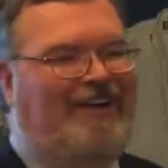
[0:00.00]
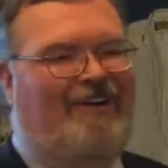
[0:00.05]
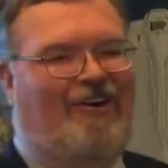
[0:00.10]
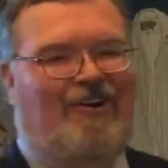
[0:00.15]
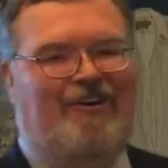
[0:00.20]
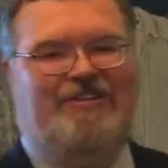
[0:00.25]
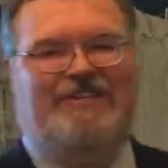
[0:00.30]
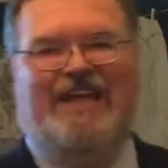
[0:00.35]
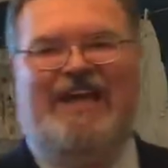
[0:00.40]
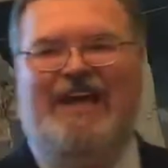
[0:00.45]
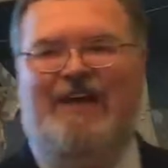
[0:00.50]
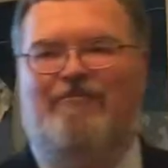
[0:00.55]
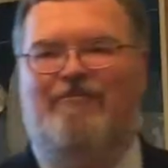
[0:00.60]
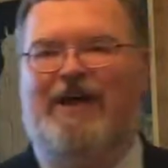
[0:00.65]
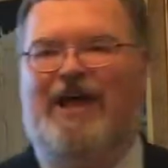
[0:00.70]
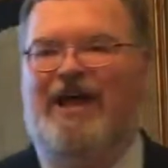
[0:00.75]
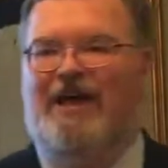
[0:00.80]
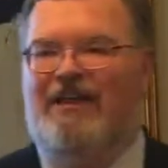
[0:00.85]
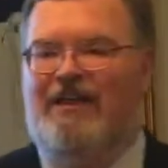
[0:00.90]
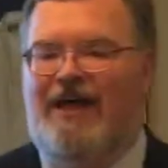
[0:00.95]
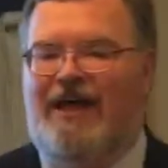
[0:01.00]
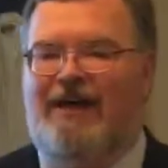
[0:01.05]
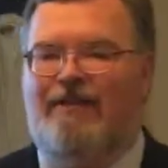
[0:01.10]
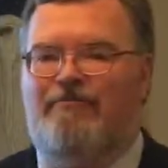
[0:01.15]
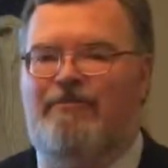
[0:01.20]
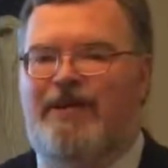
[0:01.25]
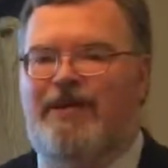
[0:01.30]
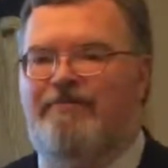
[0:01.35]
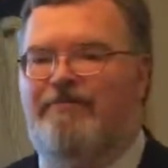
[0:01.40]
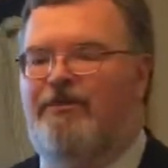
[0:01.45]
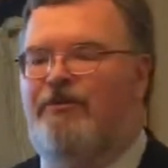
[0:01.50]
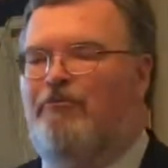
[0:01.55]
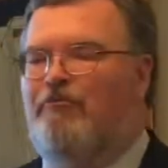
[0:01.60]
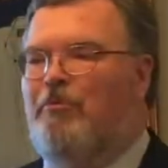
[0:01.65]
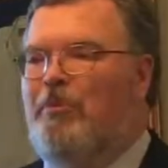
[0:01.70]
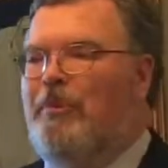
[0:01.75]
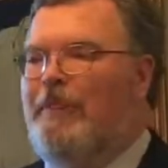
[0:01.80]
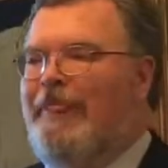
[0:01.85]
in our time by a lot of people.